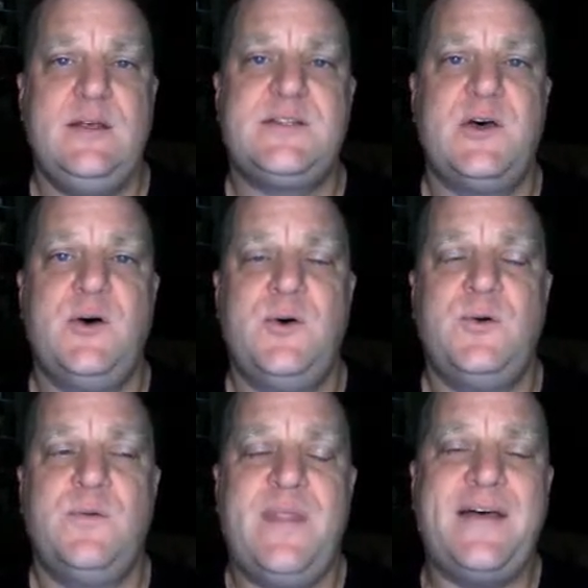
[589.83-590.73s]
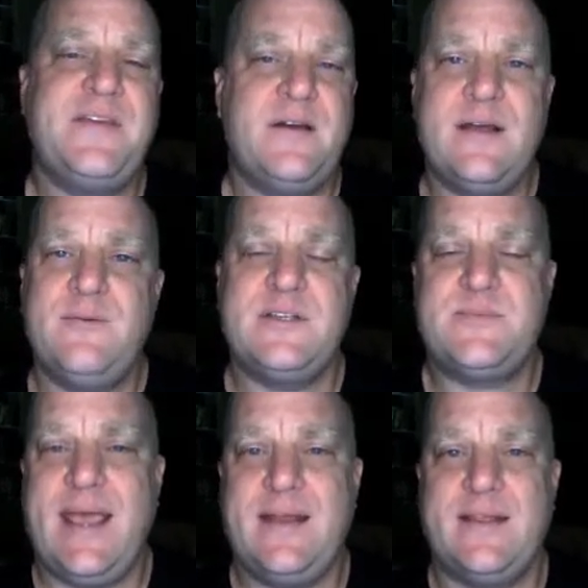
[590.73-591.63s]
So that theory,
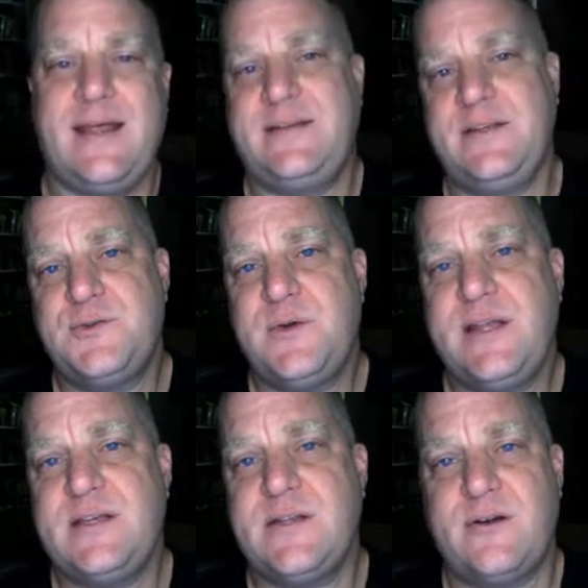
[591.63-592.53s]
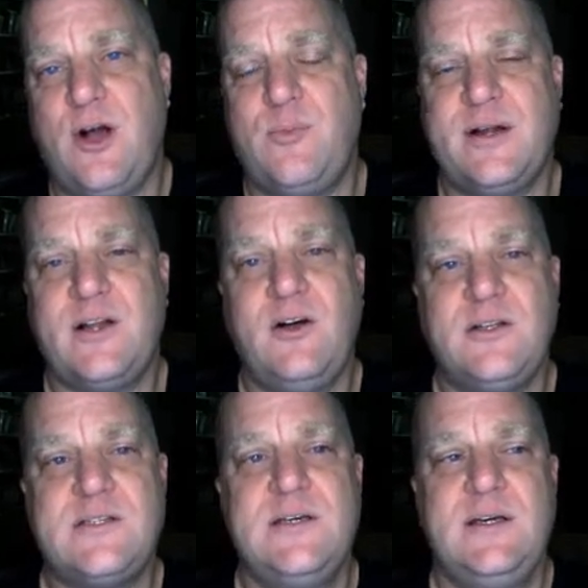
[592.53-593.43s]
which began in the 1920s under Albrecht
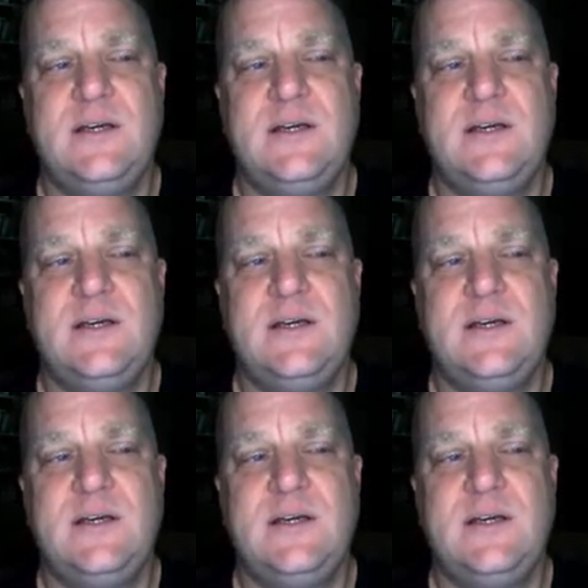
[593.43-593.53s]
Alt,